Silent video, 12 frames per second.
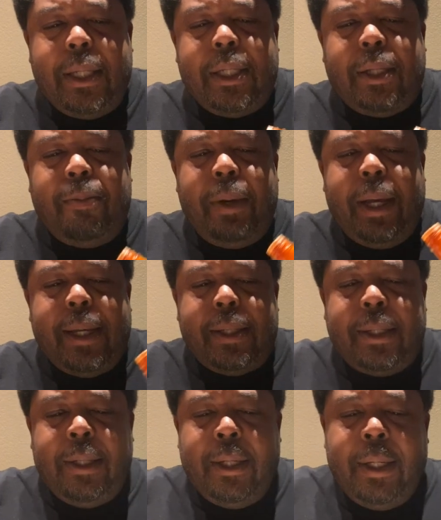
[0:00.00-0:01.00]
It's the
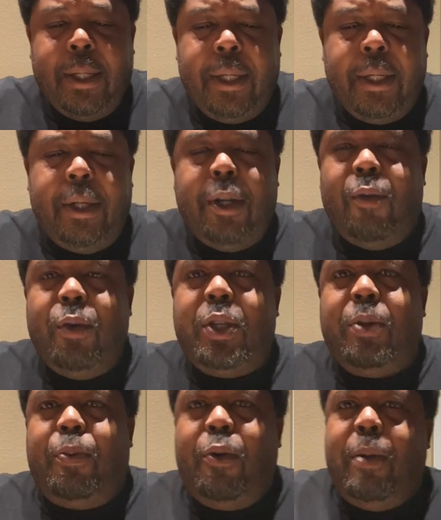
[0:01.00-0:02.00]
best. You know, we
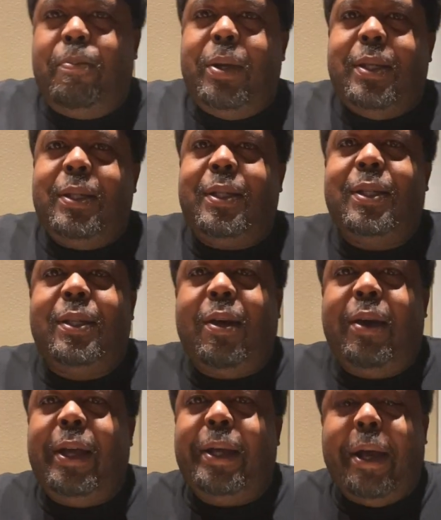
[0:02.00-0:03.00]
support businesses
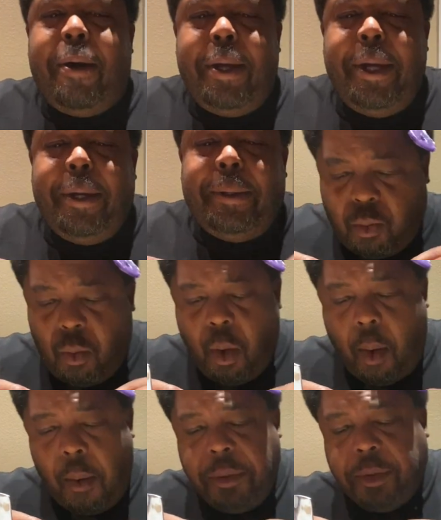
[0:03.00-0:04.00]
out, out here.
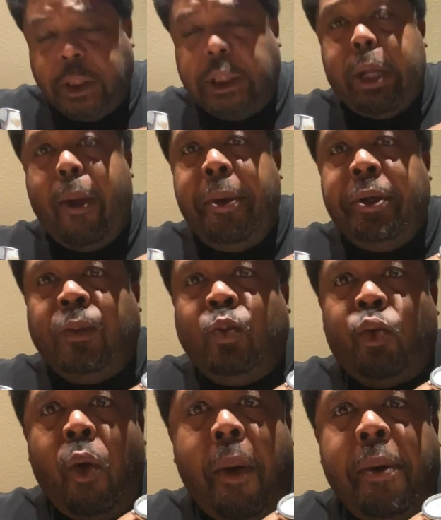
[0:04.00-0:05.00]
Look,
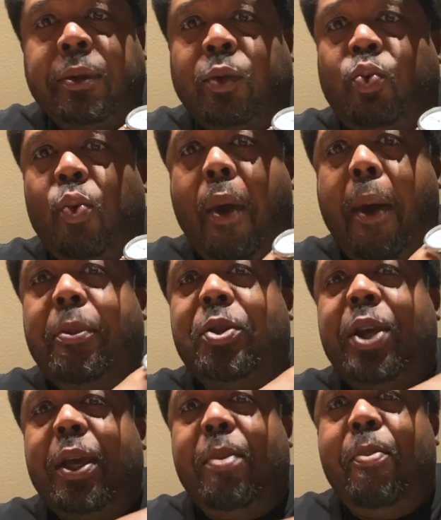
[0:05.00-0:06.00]
I'm going to
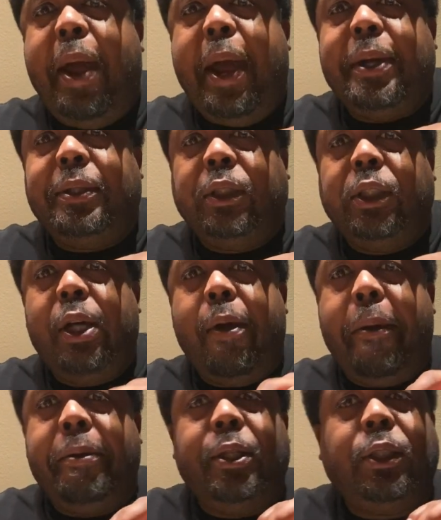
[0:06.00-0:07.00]
take it back. Look,
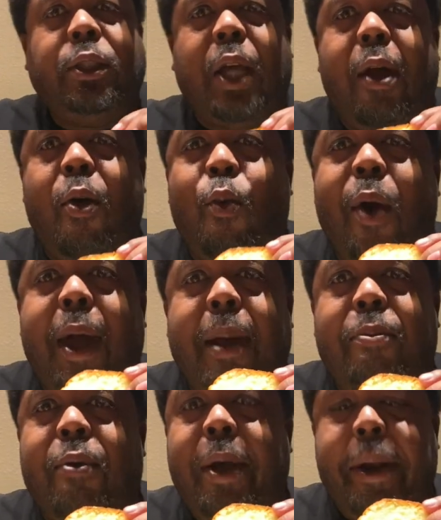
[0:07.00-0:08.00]
it's not
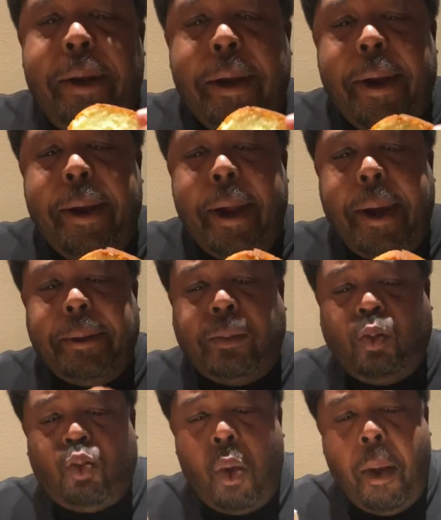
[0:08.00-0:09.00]
Hawaiian bread or none of
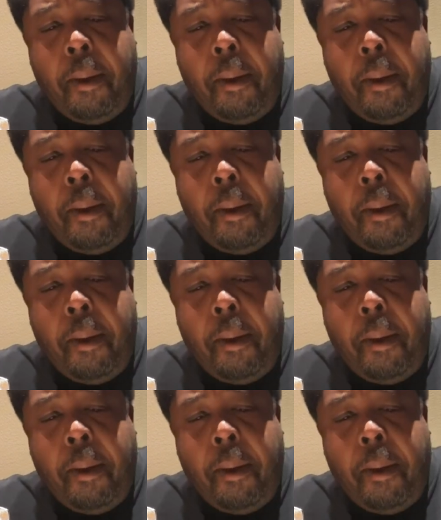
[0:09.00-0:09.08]
that.